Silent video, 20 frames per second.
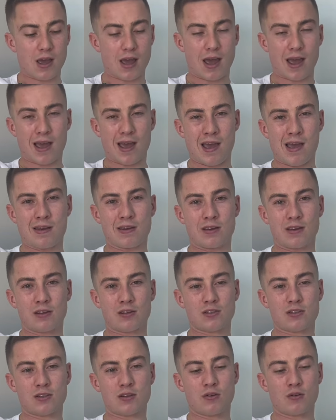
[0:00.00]
and
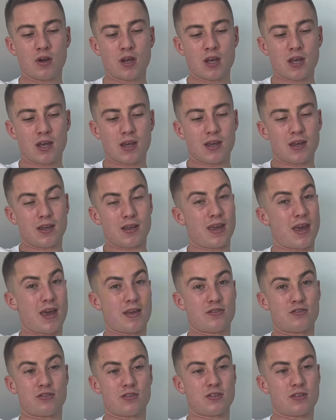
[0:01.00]
also yeah
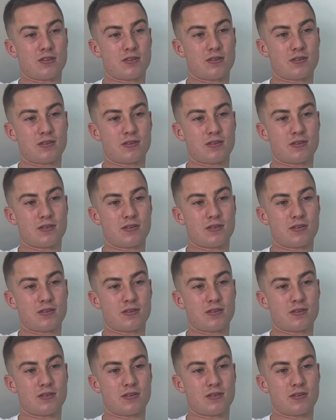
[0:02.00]
just